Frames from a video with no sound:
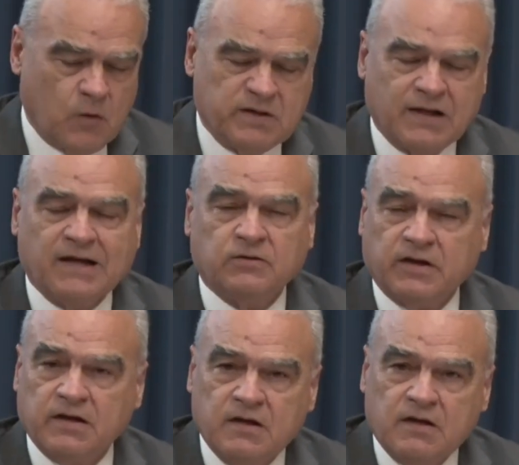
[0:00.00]

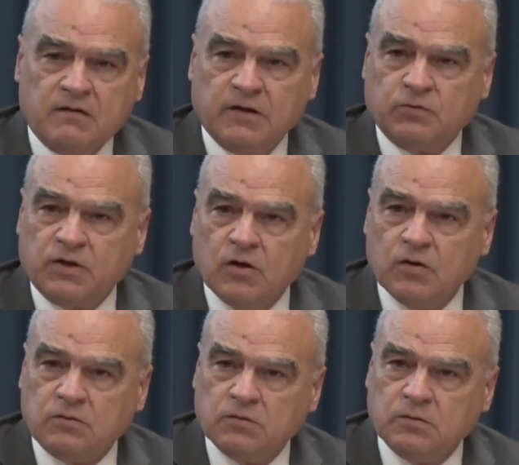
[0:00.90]
obligatory that we
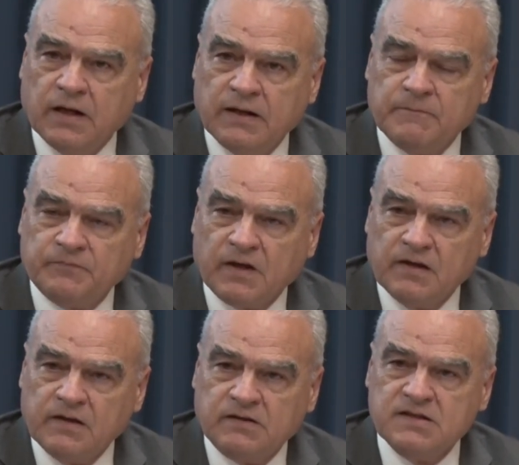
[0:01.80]
go to
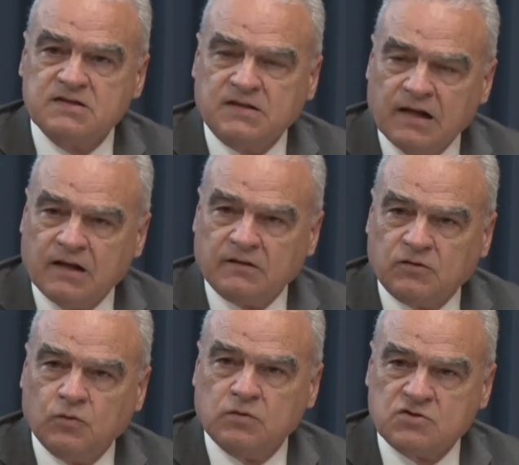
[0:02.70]
digital
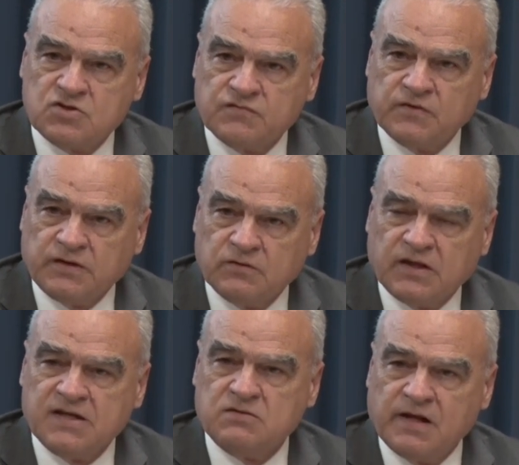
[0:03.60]
tools for
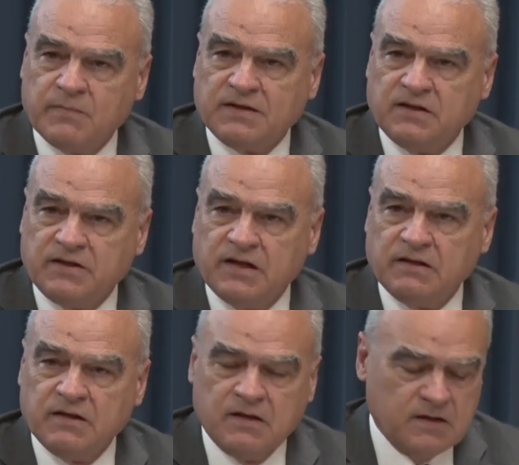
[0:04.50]
educational
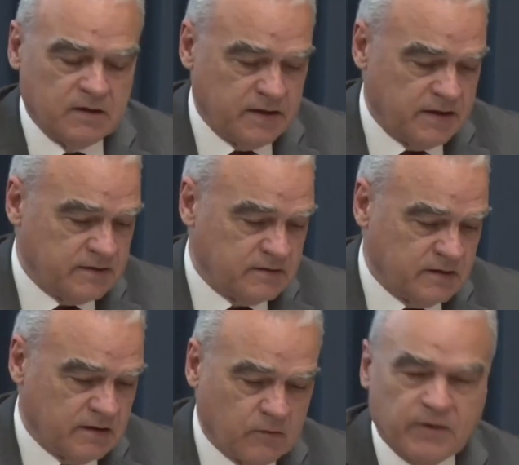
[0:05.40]
material.
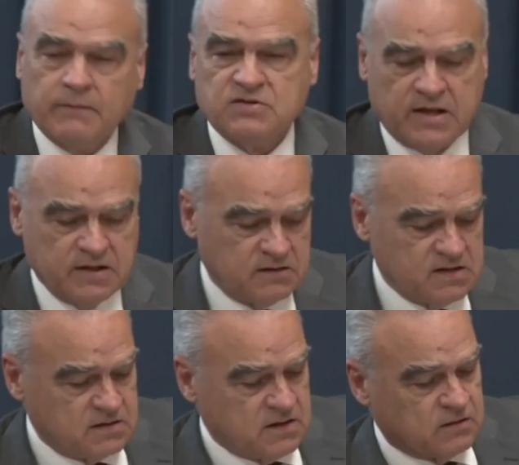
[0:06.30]
And when I'm saying
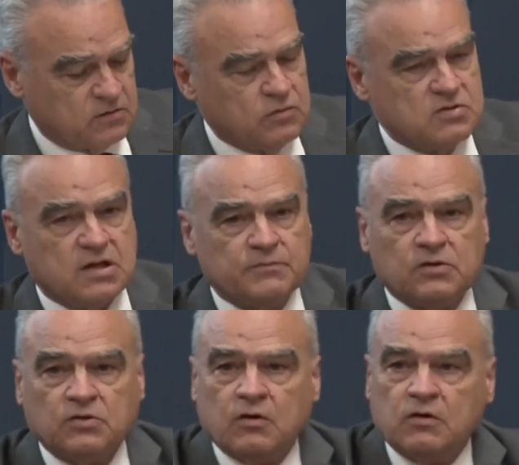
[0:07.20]
digital tools, I'm
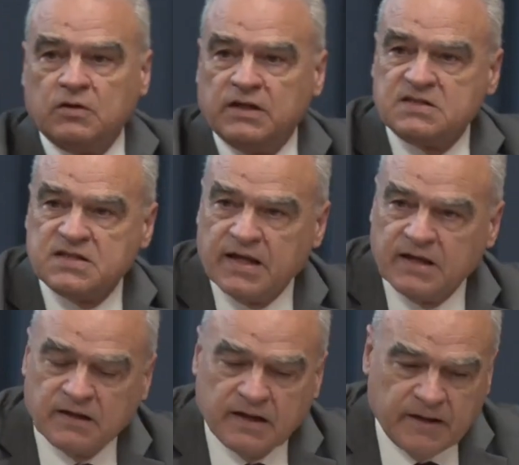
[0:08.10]
not only
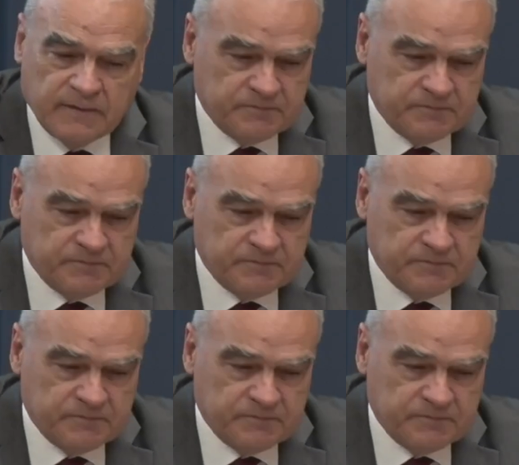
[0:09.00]
saying